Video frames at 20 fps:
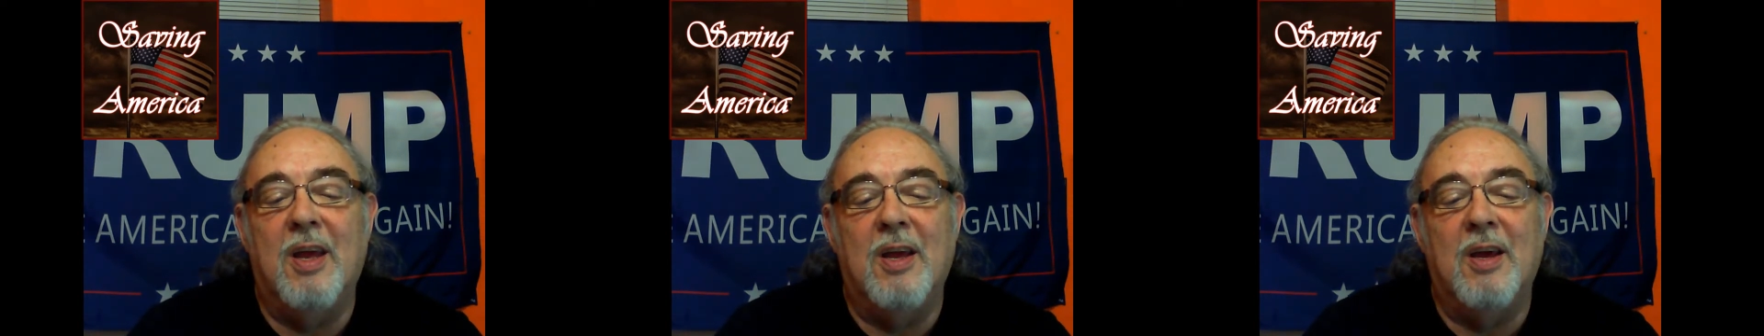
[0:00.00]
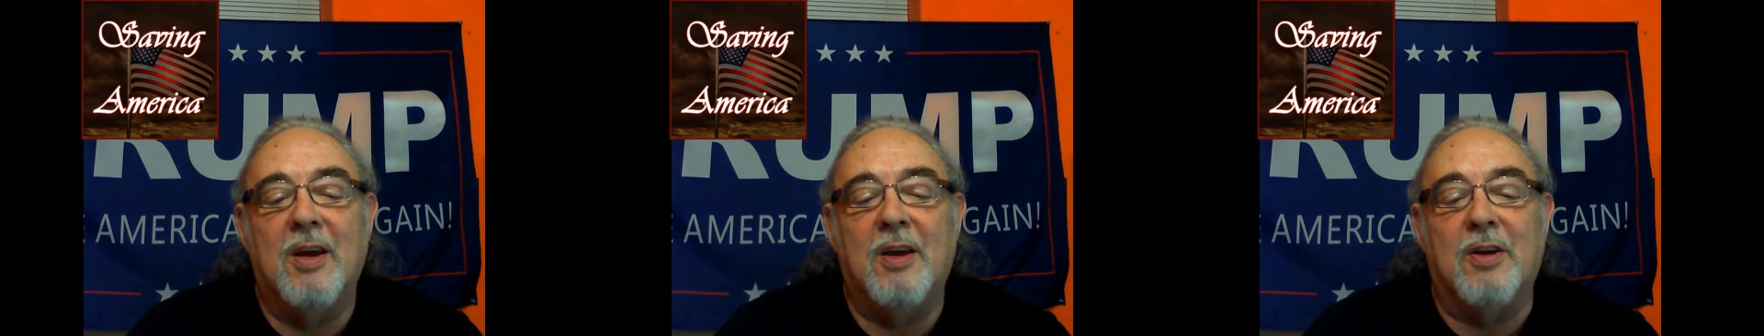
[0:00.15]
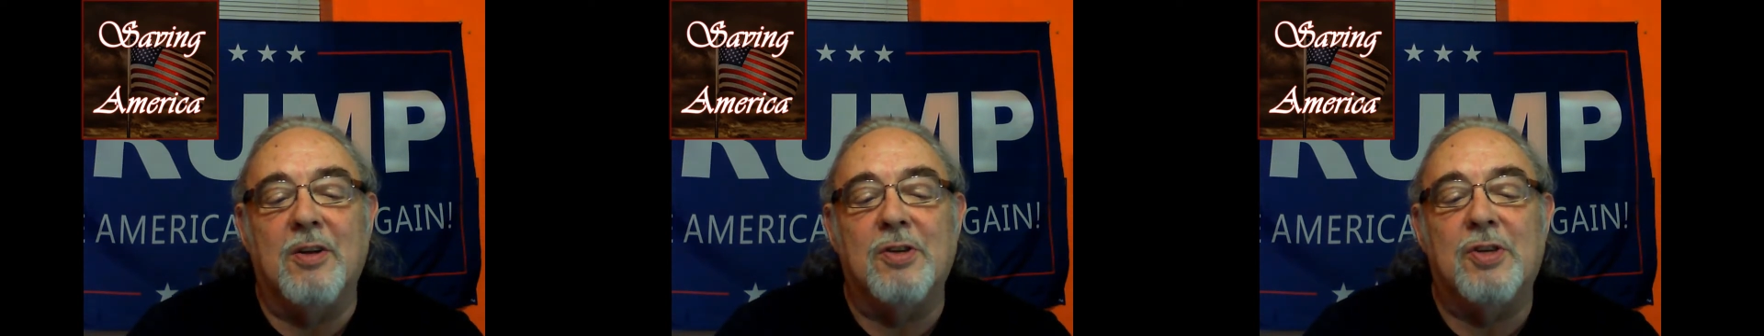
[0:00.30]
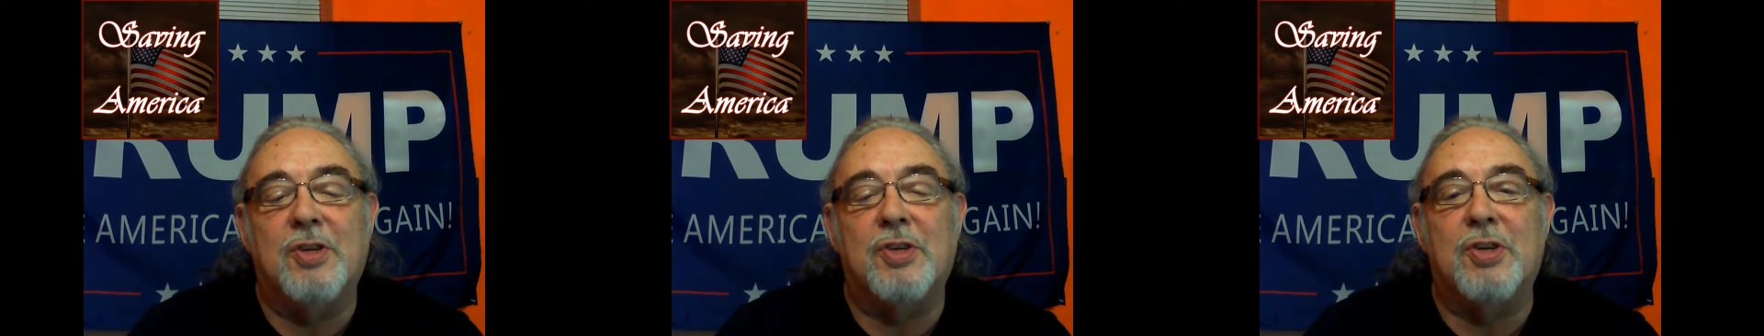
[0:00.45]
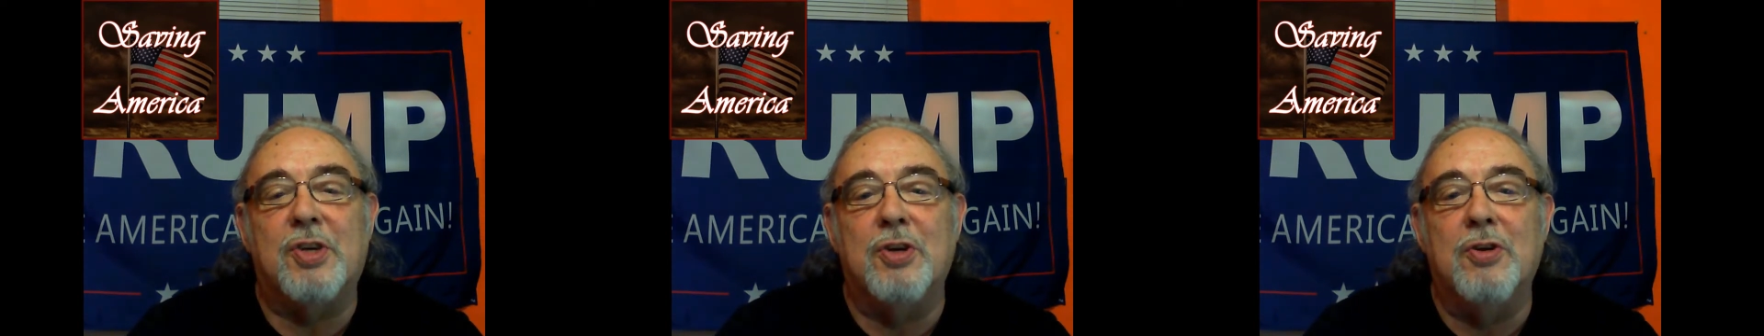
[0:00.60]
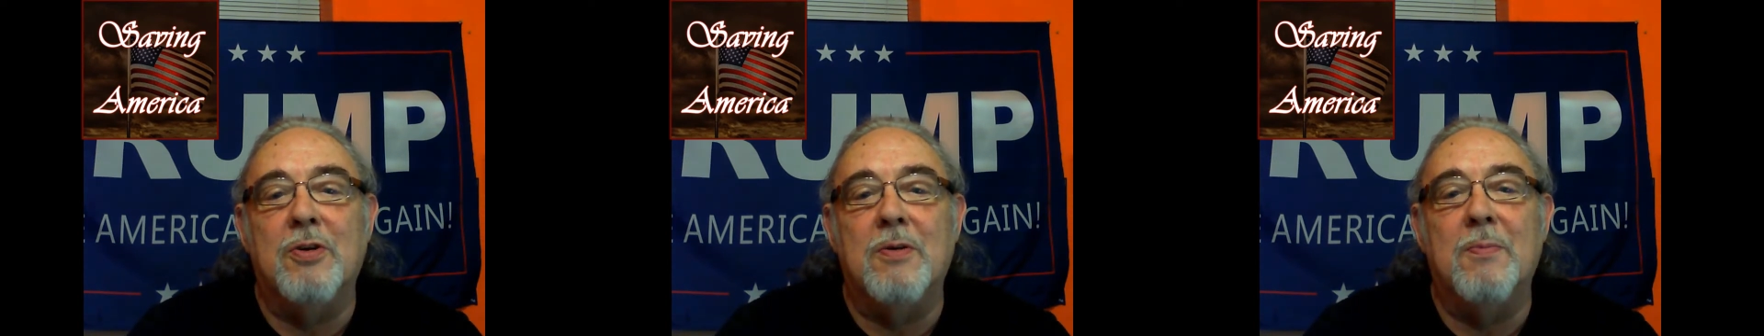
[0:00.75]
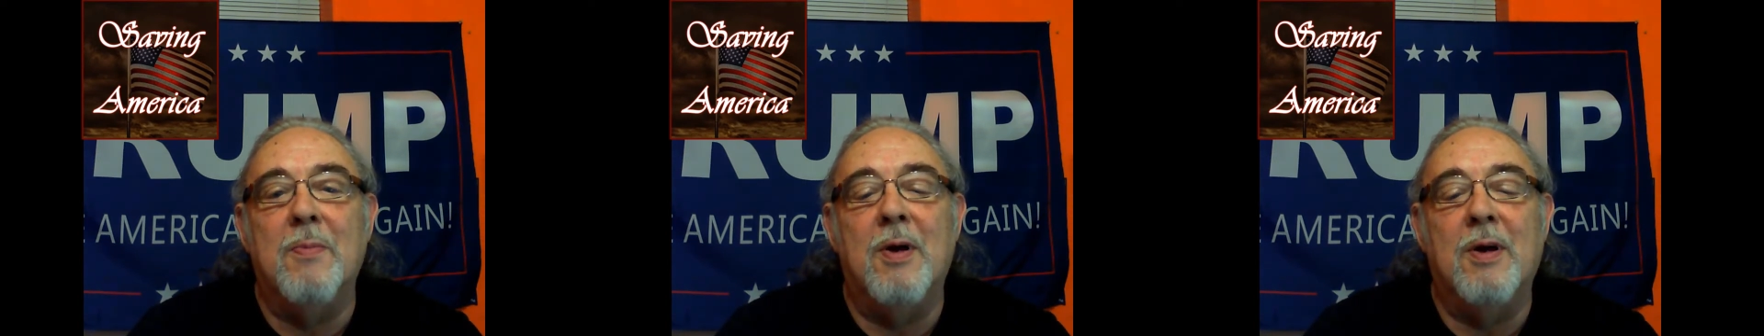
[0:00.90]

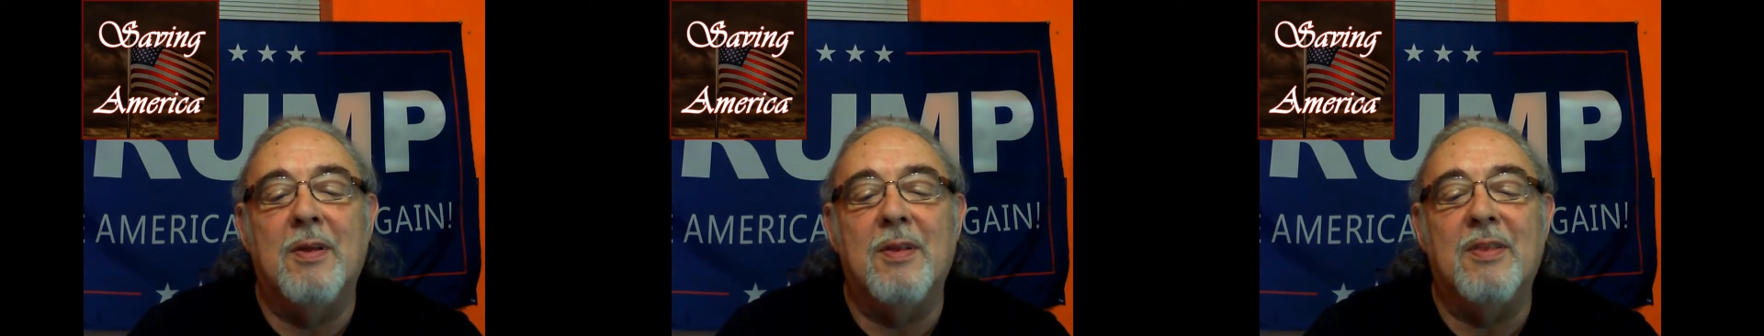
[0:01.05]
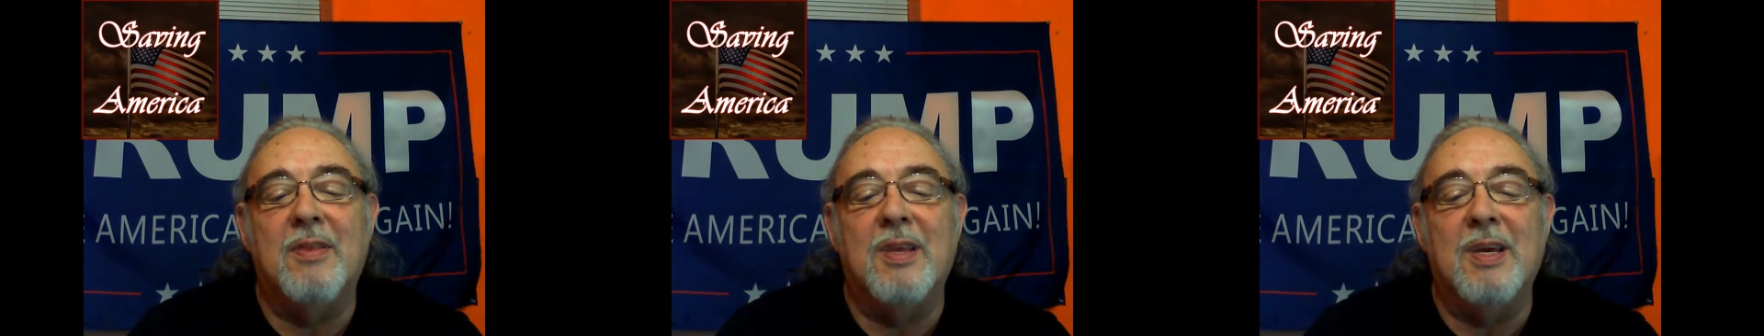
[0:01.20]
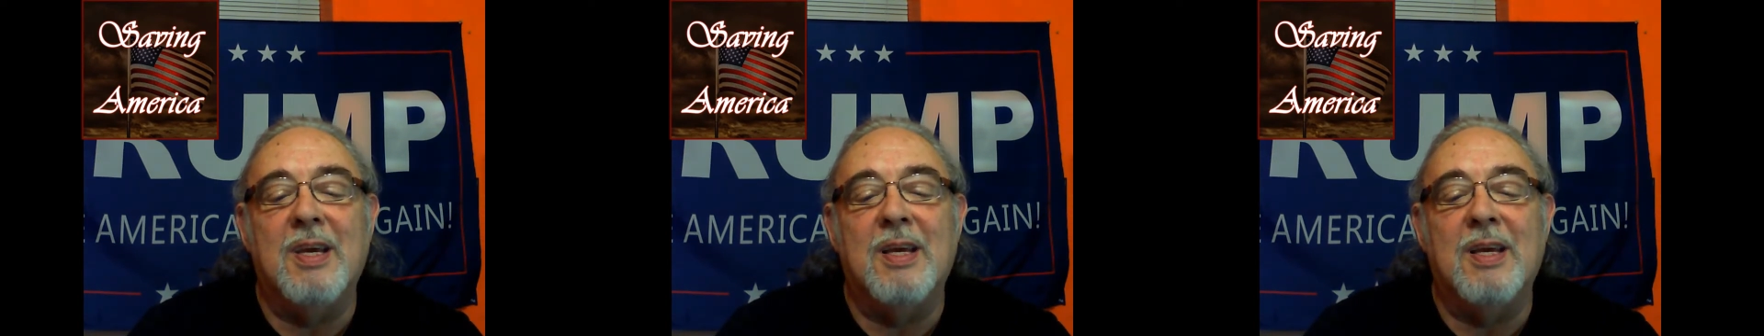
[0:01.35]
consume the